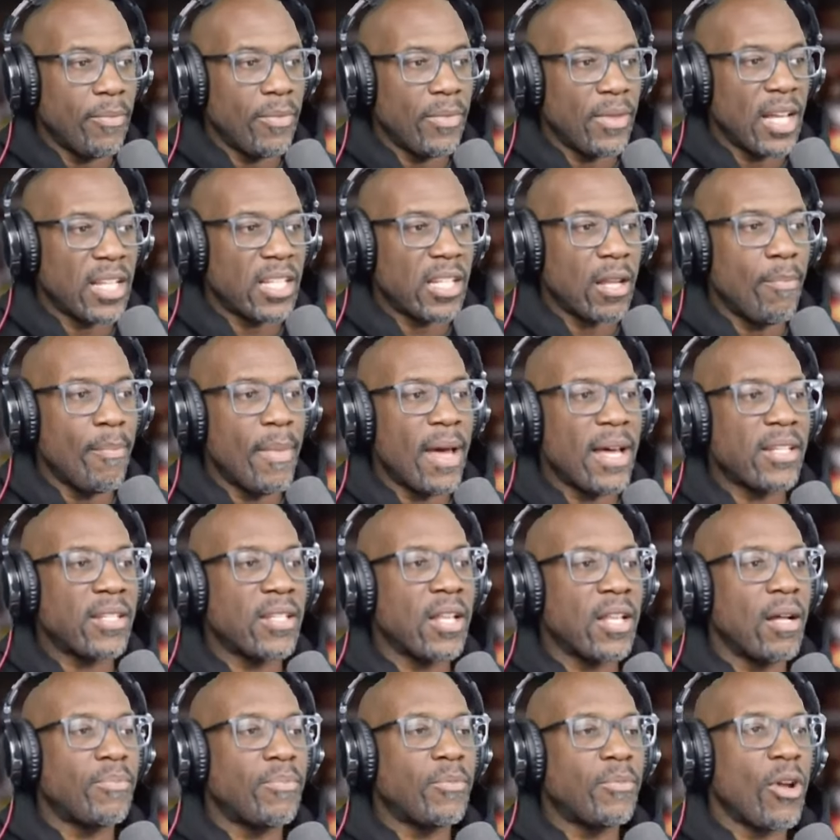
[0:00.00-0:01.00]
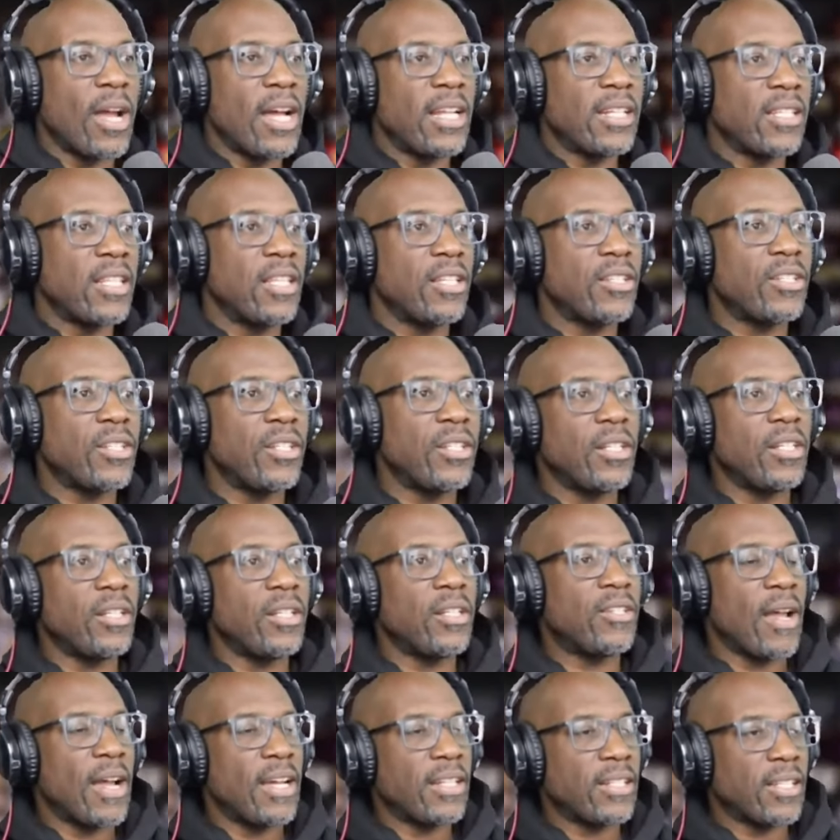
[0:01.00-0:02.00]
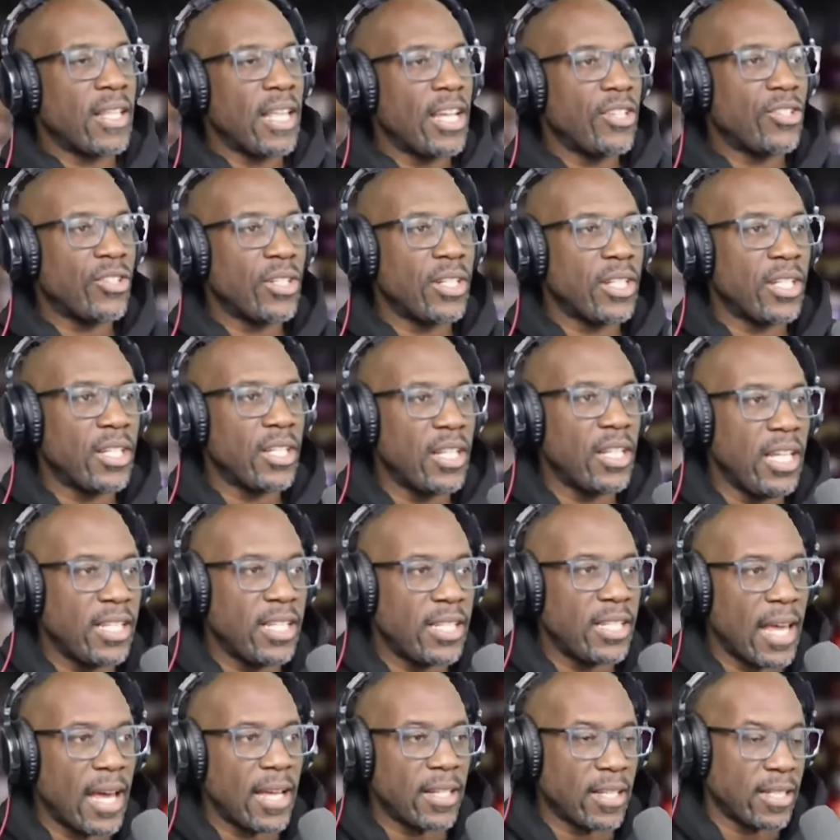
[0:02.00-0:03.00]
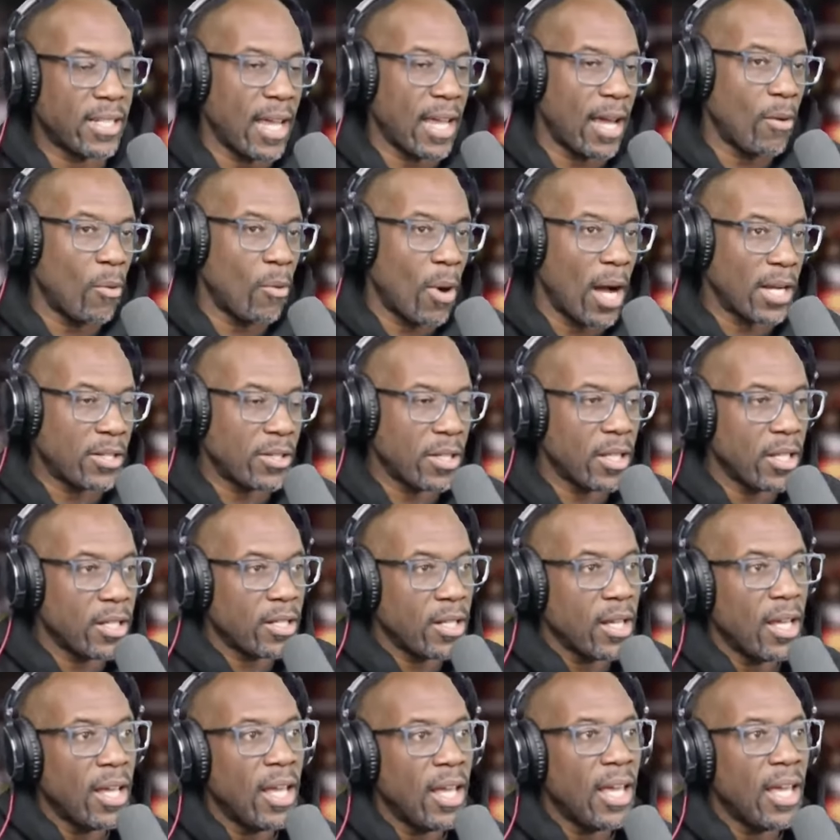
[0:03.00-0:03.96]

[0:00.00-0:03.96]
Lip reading: That's a mess up translation. He said, because I watched this,